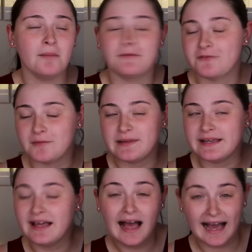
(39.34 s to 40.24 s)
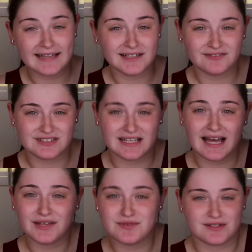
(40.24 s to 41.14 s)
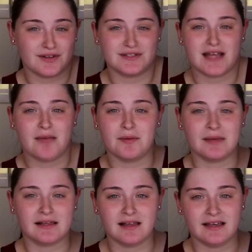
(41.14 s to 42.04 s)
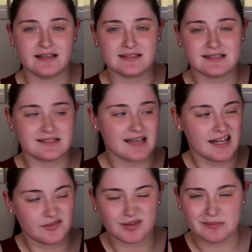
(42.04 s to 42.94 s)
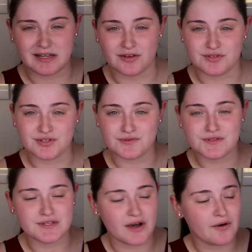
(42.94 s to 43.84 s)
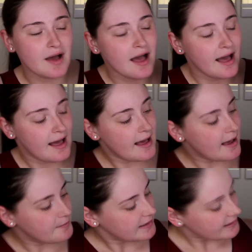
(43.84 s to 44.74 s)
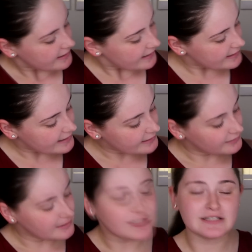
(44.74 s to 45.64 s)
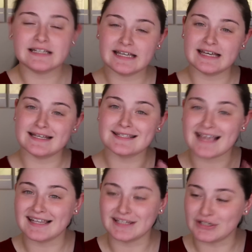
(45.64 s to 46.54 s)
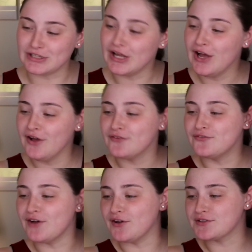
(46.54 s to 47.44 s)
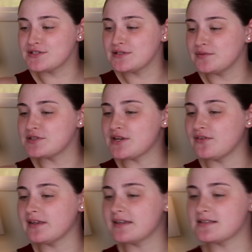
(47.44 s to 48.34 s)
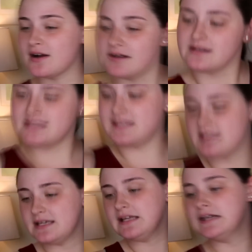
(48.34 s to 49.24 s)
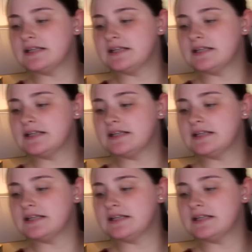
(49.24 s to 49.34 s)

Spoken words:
but for me, I loved it. I use it all the time on my clients. It's kind of one of my go-tos. So it literally is a little vault, which I feel like it's hard to see.